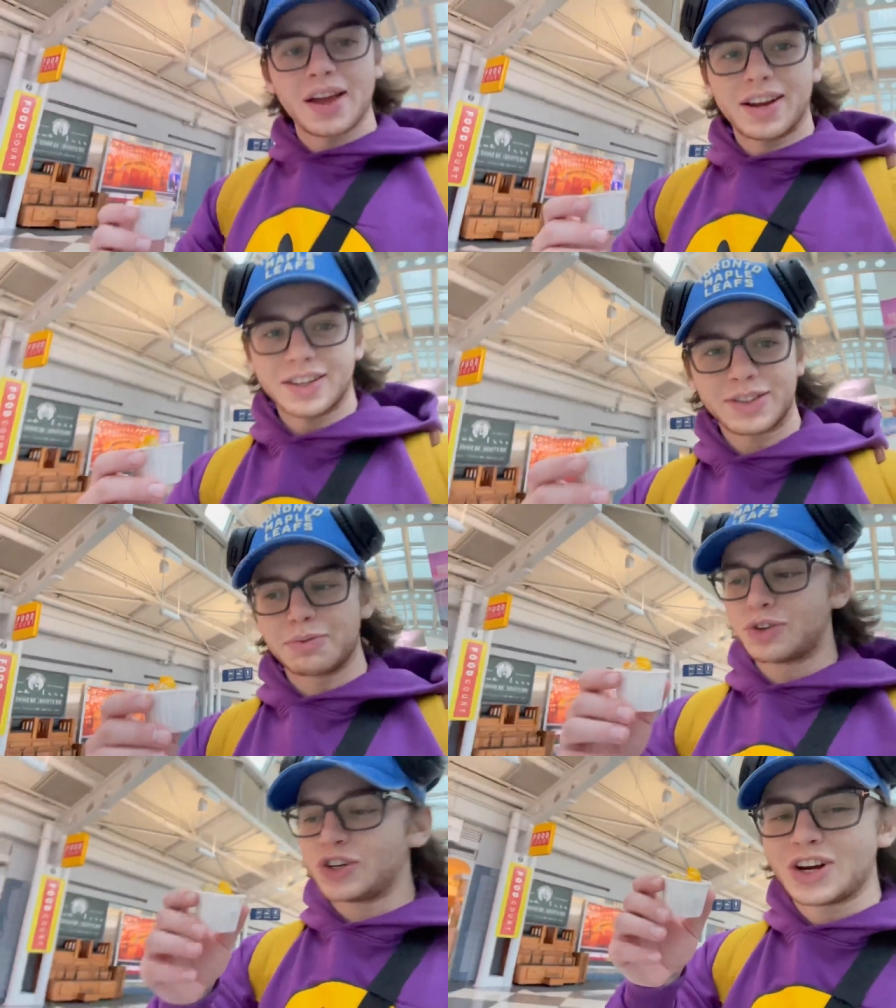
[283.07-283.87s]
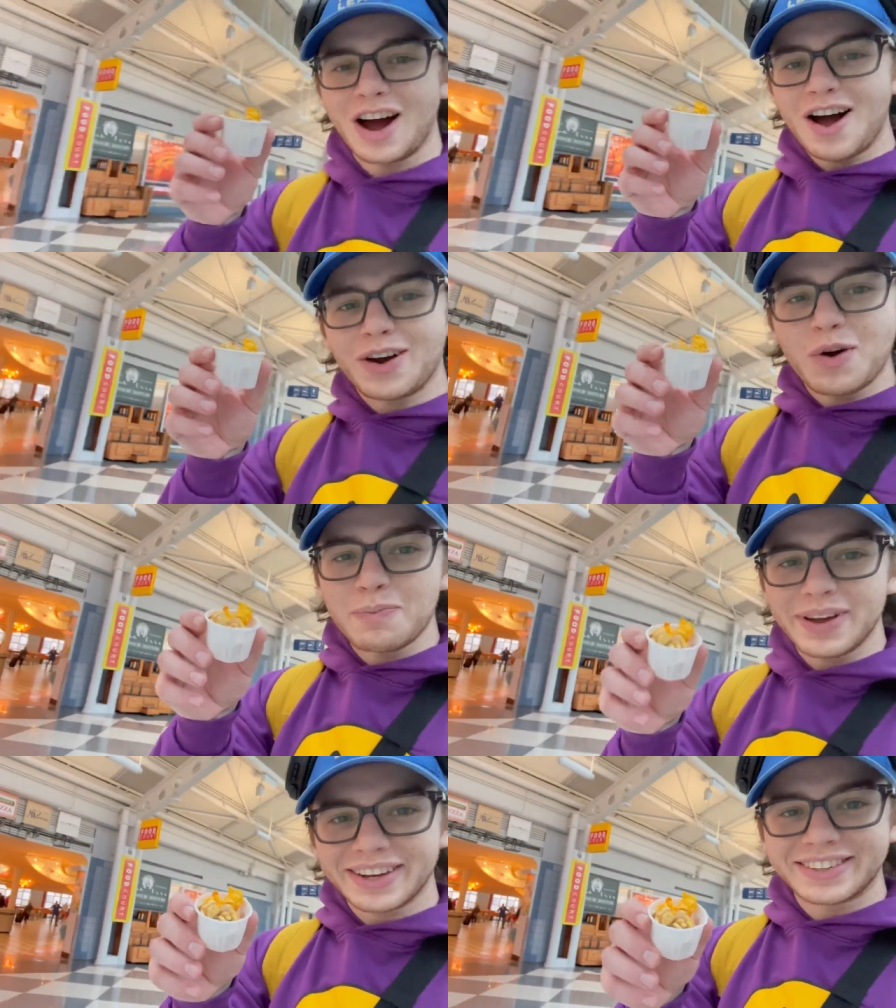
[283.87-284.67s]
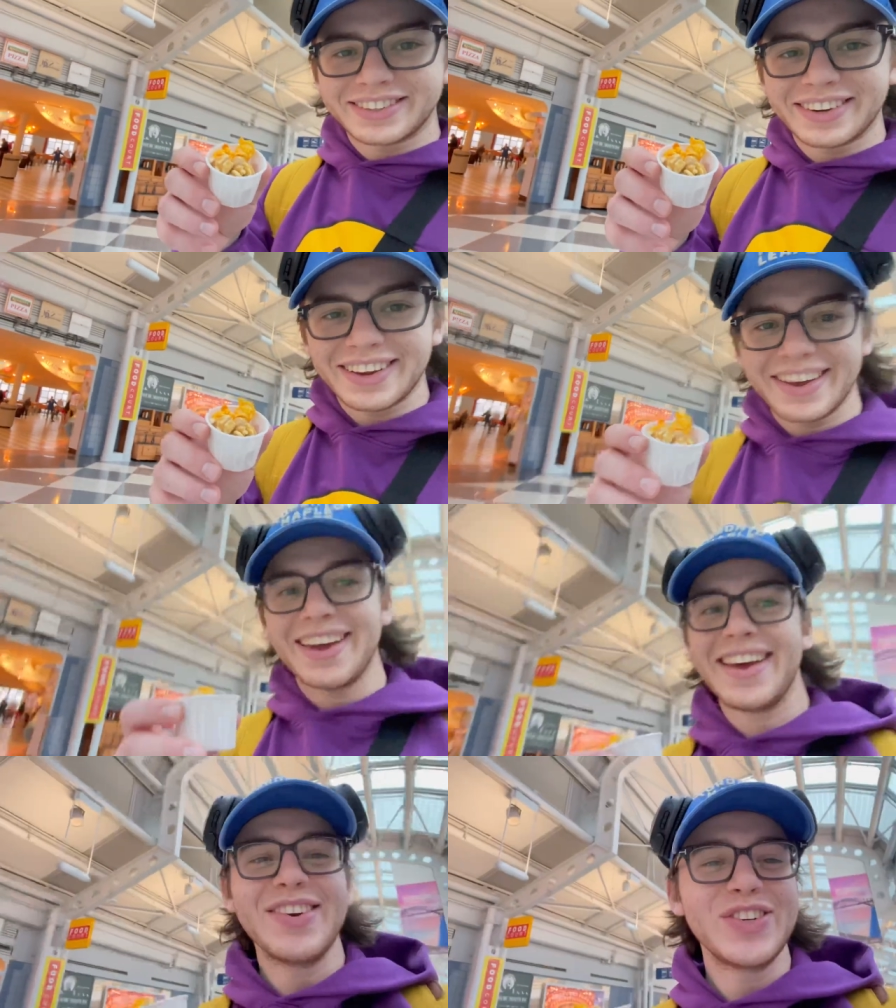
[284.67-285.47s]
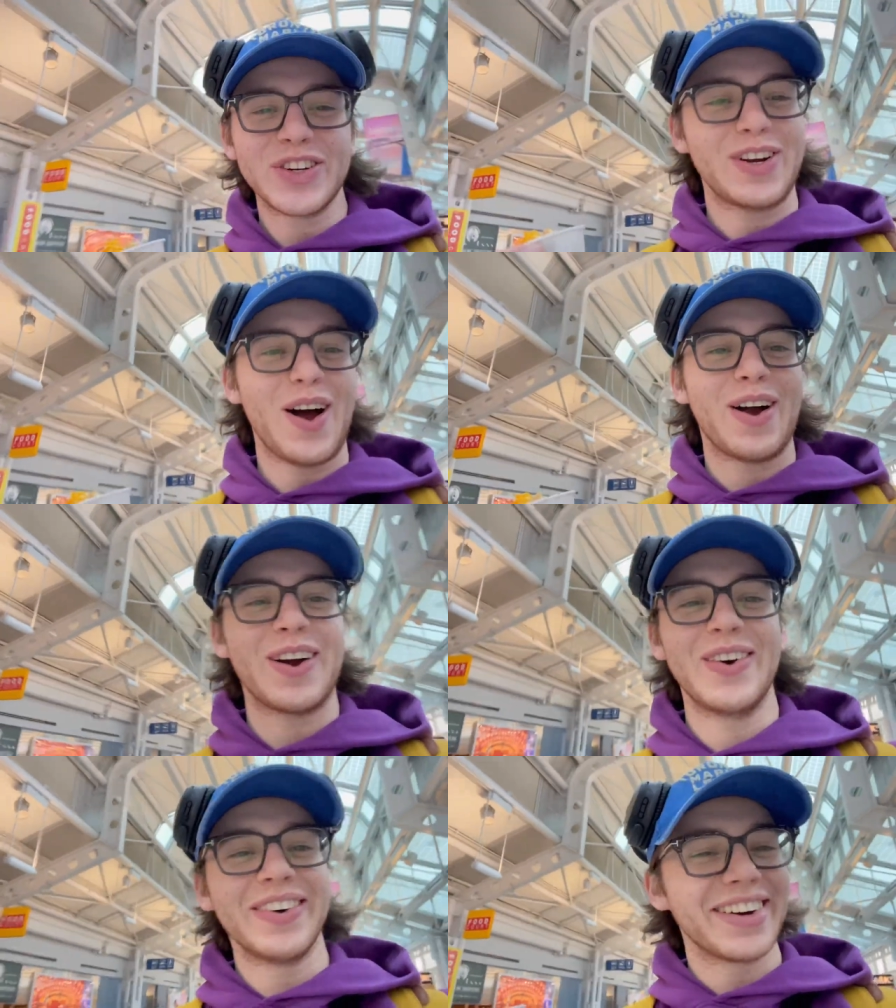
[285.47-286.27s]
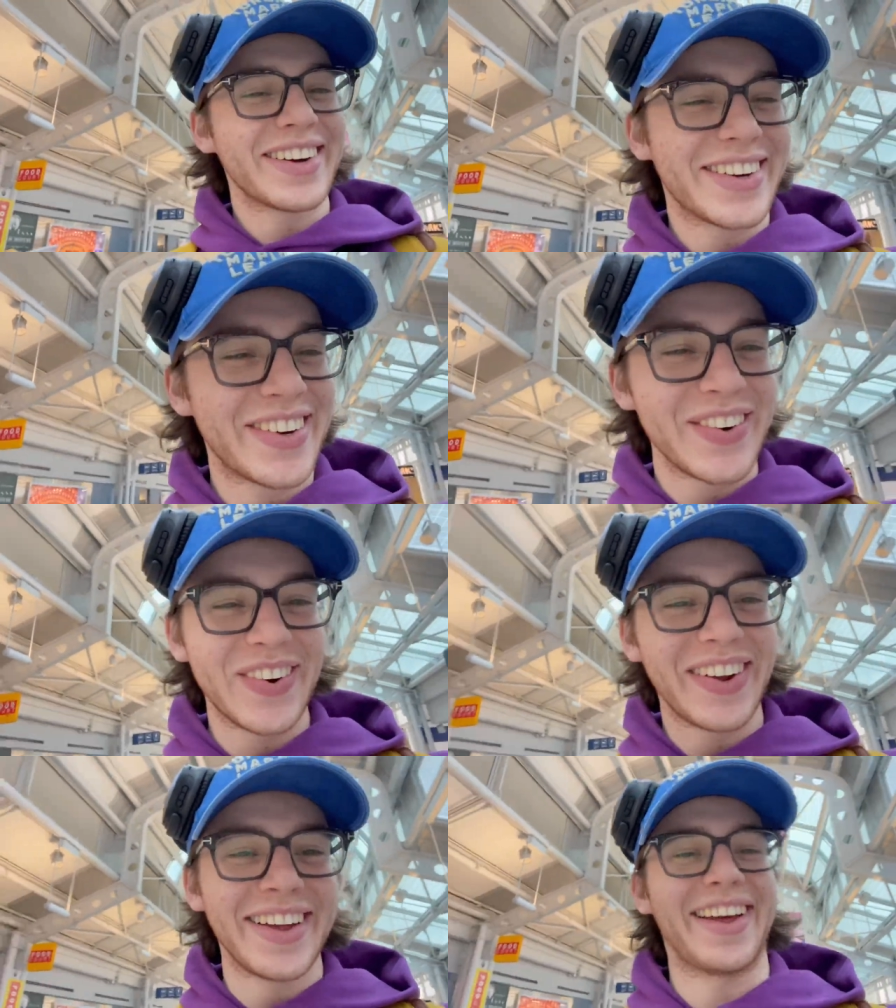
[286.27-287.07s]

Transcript: Got some Chicago mix in Chicago. Cool.